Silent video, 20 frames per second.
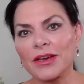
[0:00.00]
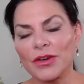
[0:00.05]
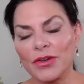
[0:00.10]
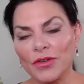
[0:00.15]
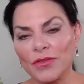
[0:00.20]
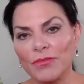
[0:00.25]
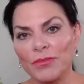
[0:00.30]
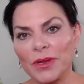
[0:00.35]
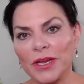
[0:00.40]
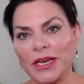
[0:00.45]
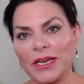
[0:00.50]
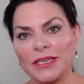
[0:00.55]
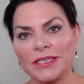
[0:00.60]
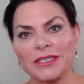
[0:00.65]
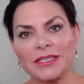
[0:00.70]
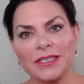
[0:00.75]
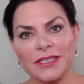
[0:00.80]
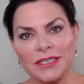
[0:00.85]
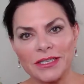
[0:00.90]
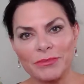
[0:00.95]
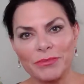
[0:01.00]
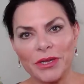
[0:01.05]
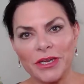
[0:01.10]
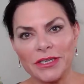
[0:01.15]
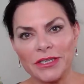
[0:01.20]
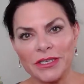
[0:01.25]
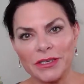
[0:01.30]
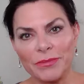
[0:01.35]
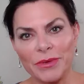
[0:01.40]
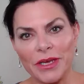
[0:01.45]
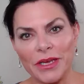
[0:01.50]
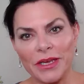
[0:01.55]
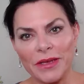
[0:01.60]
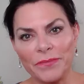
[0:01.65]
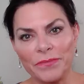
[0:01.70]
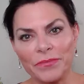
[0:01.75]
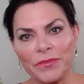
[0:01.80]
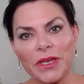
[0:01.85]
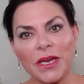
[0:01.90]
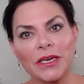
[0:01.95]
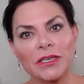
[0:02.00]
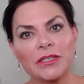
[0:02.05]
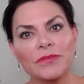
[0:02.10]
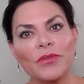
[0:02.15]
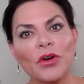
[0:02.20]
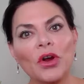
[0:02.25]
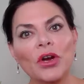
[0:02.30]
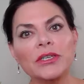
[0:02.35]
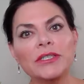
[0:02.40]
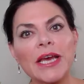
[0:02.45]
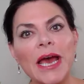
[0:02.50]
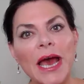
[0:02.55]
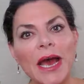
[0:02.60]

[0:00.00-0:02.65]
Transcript: Gulf Place is the place to be. Now, as far as